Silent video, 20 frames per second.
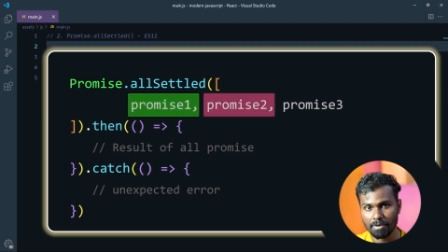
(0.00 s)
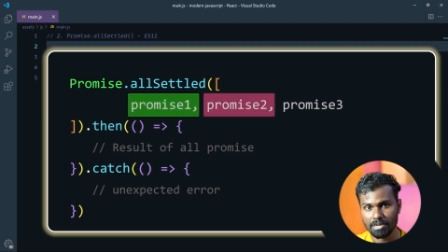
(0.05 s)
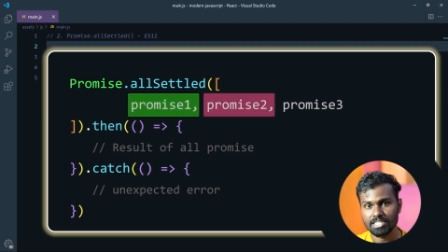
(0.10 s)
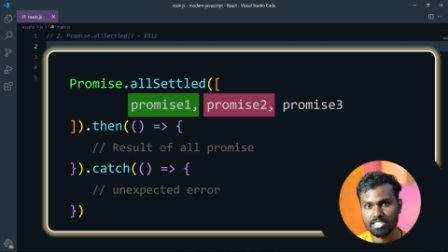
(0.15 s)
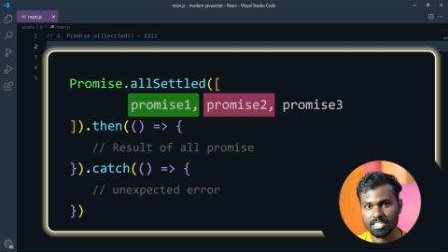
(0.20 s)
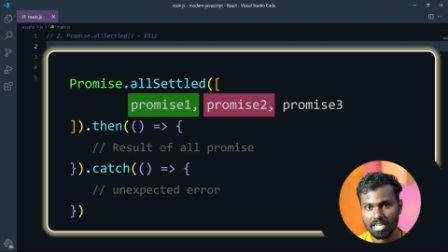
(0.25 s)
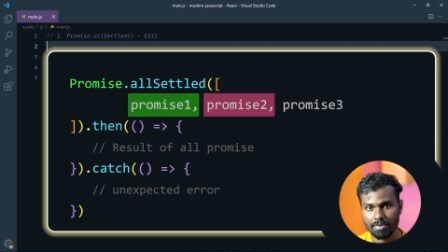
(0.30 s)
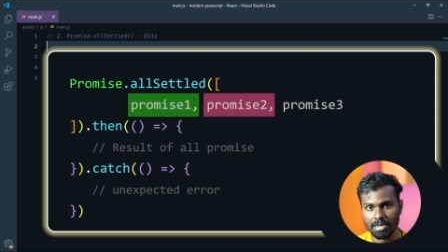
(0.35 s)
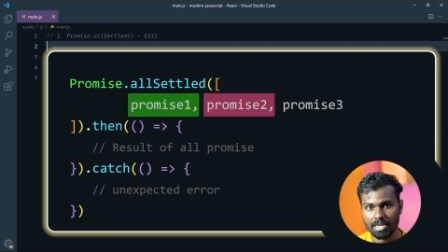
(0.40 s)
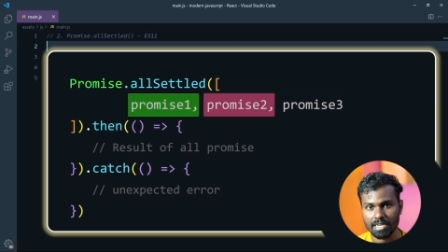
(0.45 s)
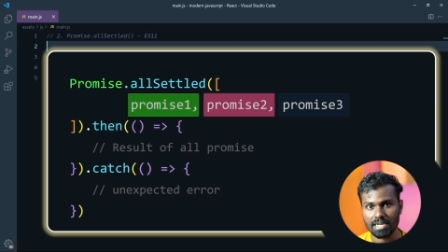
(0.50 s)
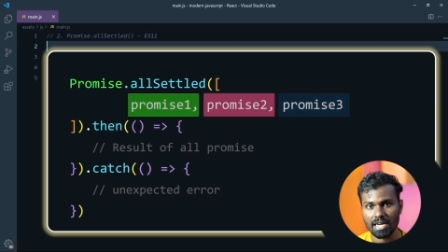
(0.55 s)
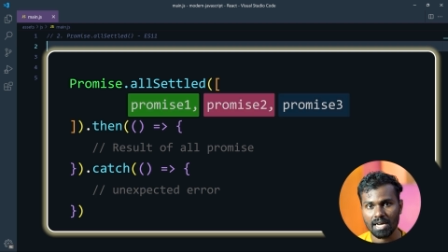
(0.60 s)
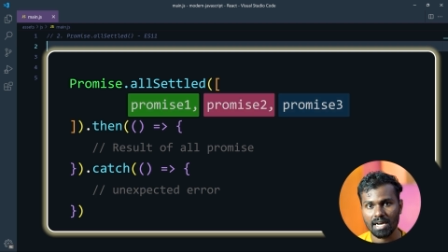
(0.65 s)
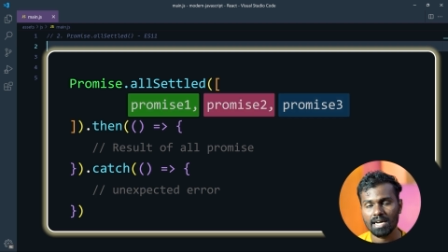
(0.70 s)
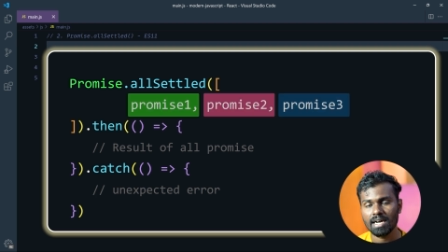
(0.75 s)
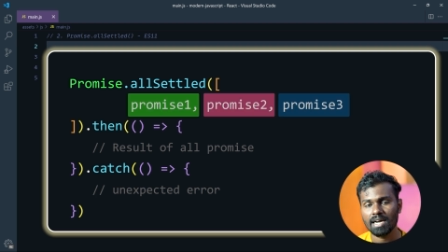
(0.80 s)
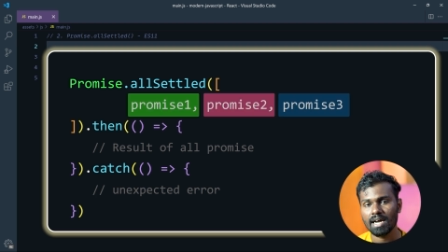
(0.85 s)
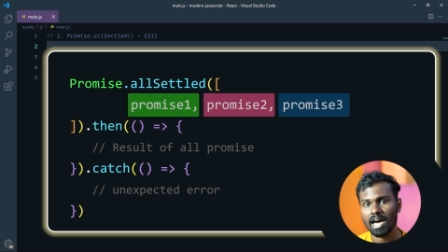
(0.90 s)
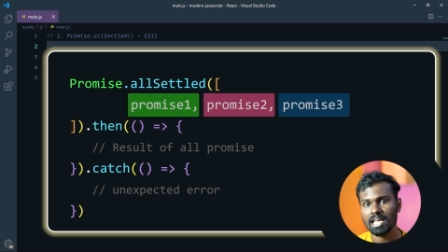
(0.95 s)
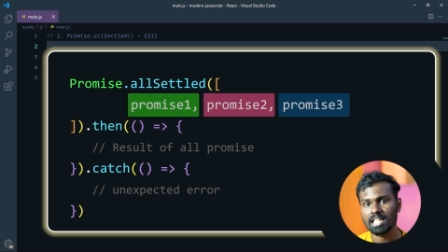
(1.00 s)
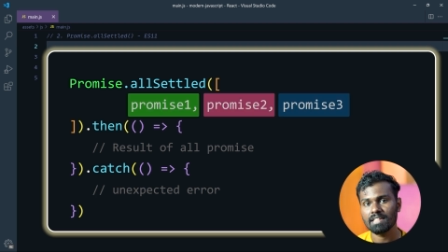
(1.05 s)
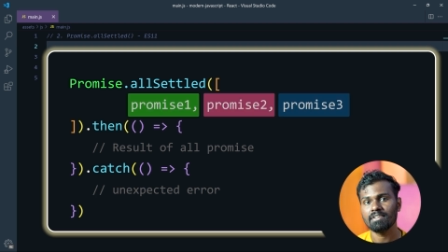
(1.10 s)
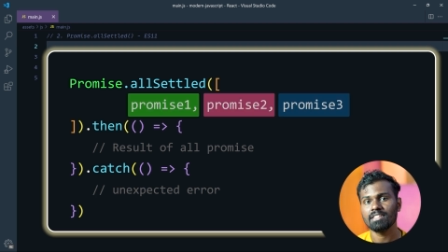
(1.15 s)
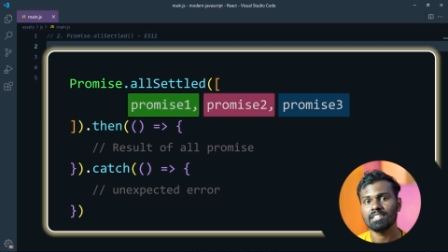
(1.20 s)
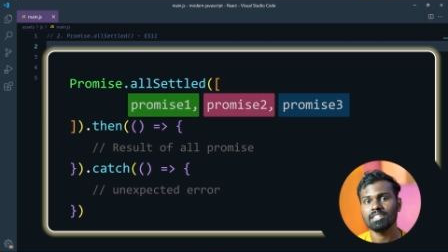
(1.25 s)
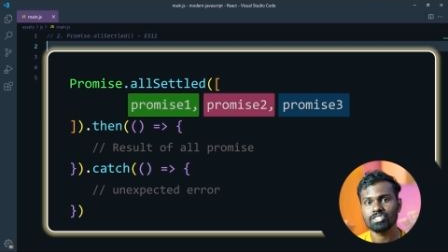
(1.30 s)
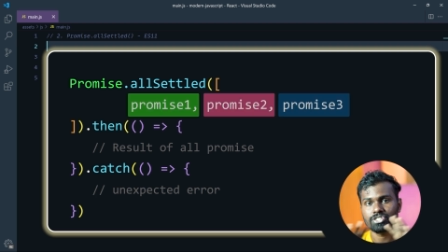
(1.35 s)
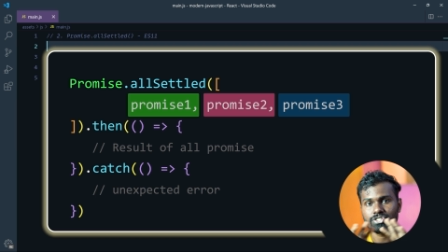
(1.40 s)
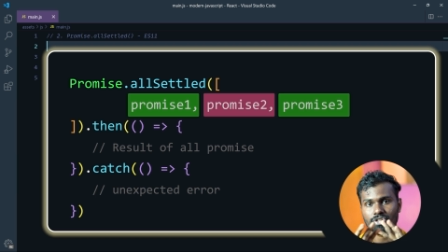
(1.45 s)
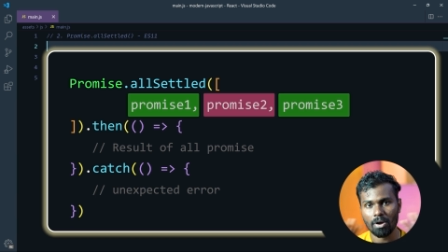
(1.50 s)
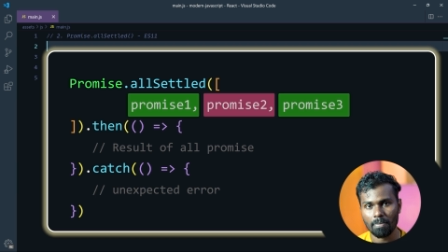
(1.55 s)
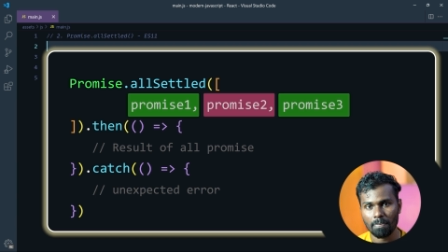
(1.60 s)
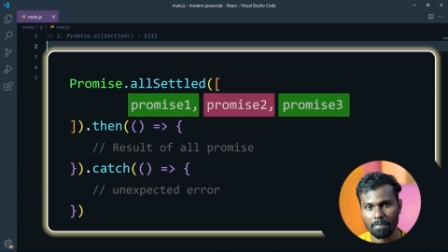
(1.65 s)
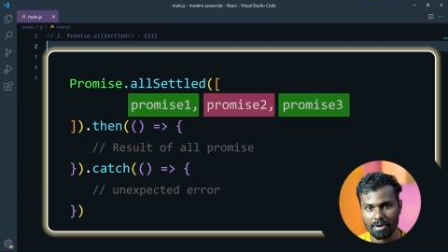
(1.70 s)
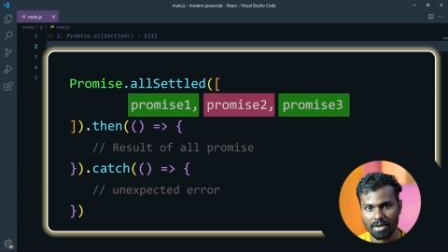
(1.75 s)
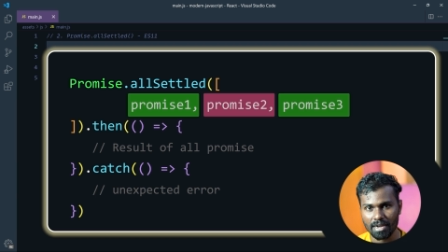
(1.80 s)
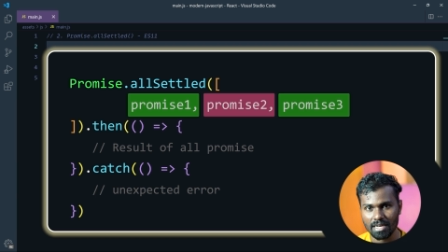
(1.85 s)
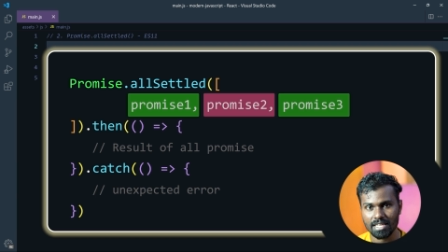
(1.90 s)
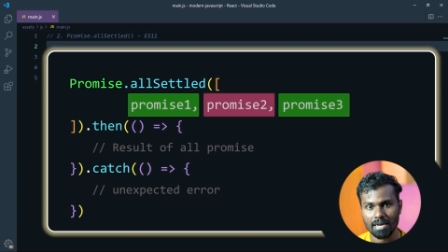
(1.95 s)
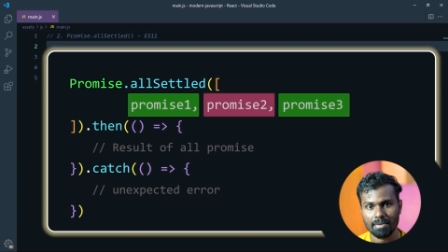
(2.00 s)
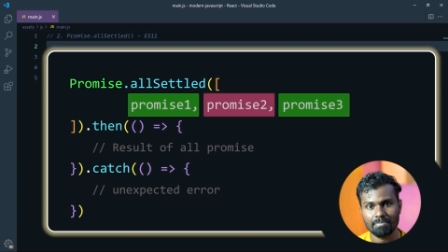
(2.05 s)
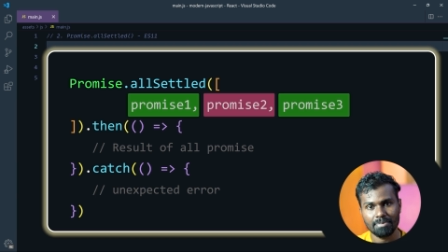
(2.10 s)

that's stop and